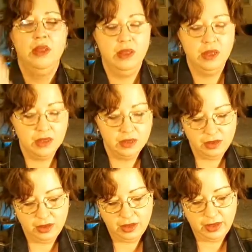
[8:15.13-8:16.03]

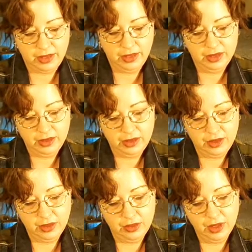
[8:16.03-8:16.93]
that, and it's
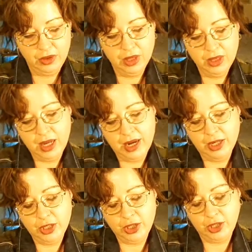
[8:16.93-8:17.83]
called Lola
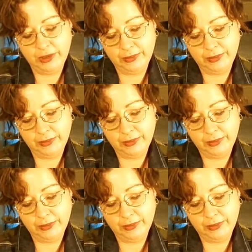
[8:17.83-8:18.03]
Lash.